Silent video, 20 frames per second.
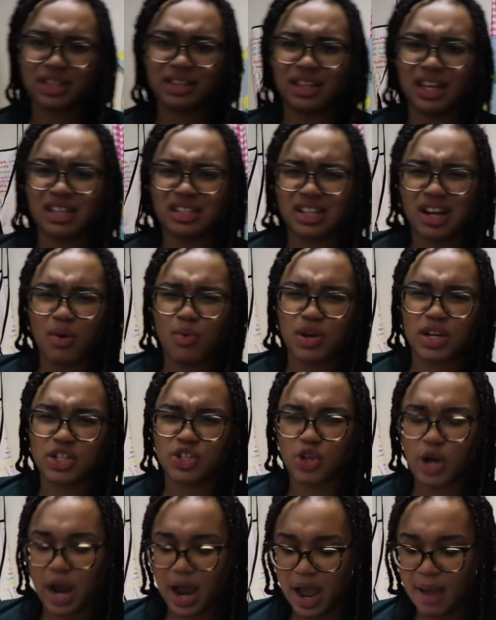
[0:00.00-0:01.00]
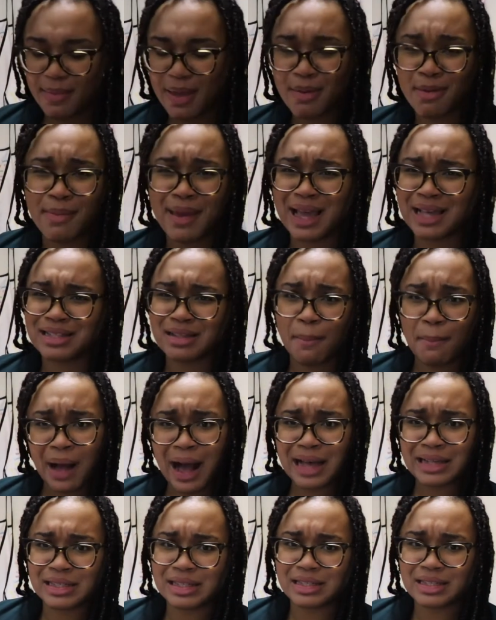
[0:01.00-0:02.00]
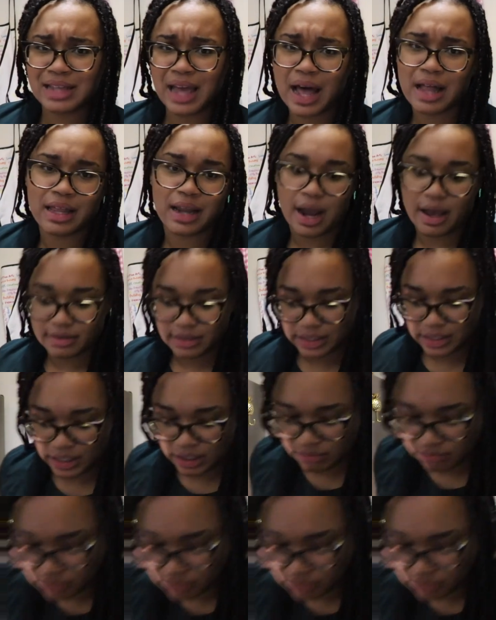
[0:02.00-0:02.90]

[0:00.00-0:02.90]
and things that I want to try. Maybe making some pasta salad. I'll see.